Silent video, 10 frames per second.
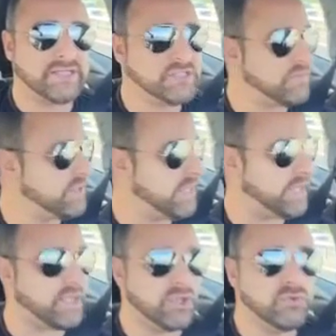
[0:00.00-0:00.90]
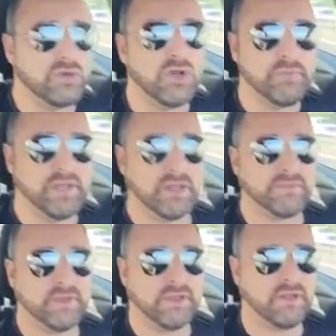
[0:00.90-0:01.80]
just feel like you could be,
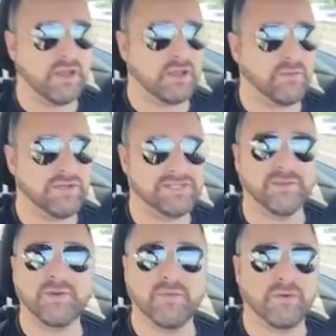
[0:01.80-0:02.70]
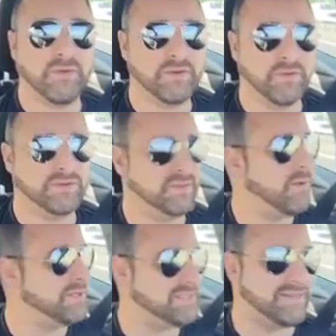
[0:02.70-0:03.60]
someone
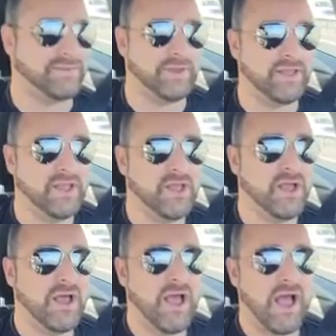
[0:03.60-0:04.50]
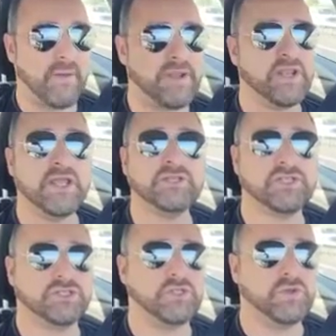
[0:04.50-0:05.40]
once said to me, how many
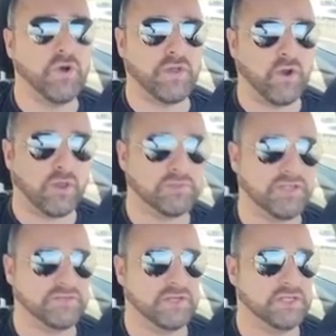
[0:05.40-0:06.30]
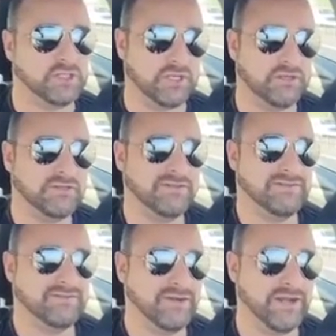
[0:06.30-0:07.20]
ninjas do you know that call themselves a ninja?
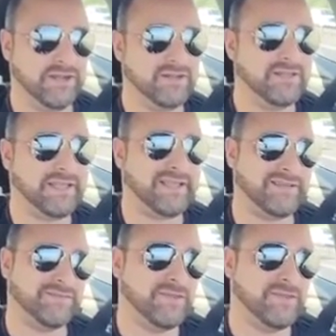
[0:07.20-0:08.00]
Right? Like,